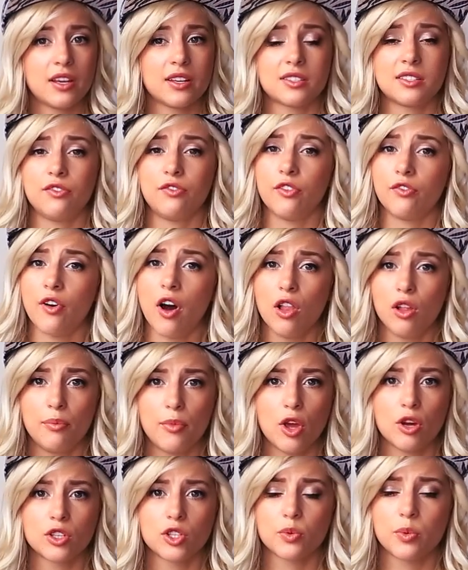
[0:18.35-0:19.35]
because if you follow
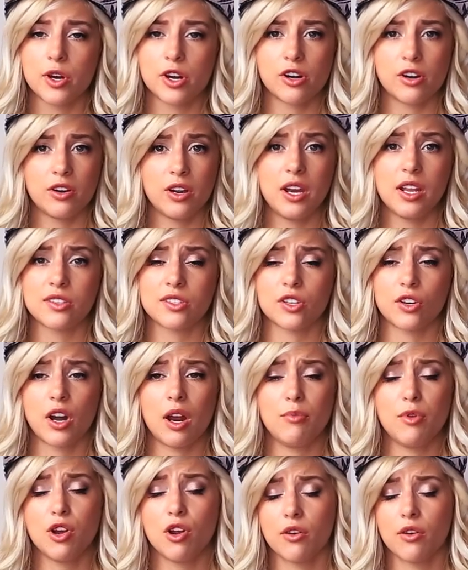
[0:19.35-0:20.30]
me on Twitter and on Instagram,